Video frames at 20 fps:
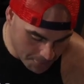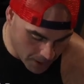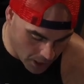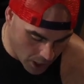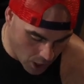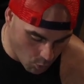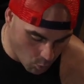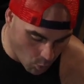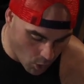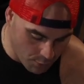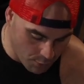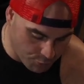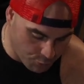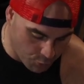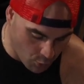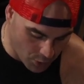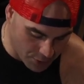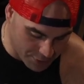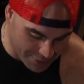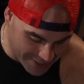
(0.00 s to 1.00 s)
Uh,
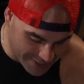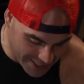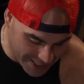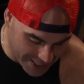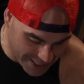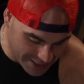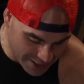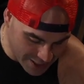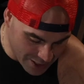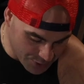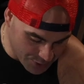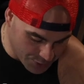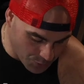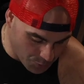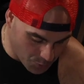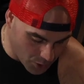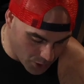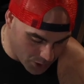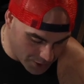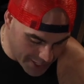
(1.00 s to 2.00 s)
114. The
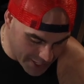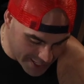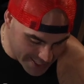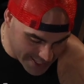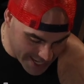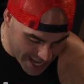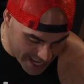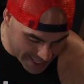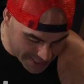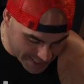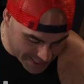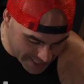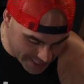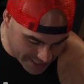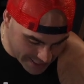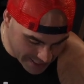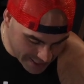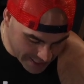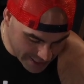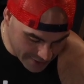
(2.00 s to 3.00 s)
world has
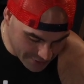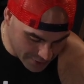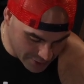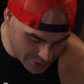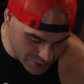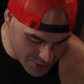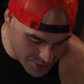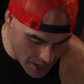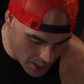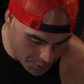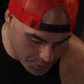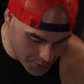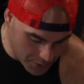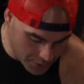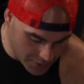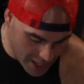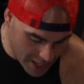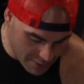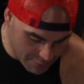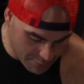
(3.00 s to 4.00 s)
ended. There's
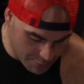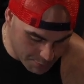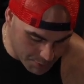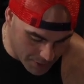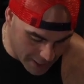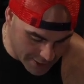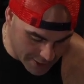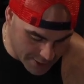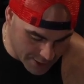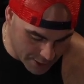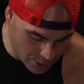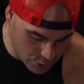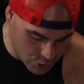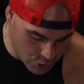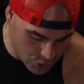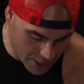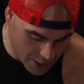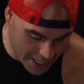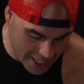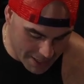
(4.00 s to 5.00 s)
nothing left, but I still
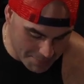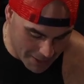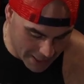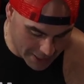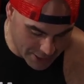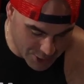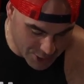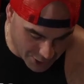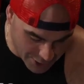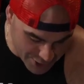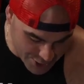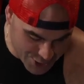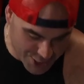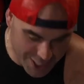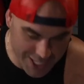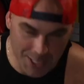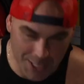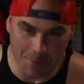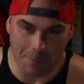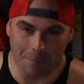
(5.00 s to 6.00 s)
train in my
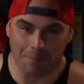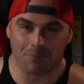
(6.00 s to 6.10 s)
dungeon.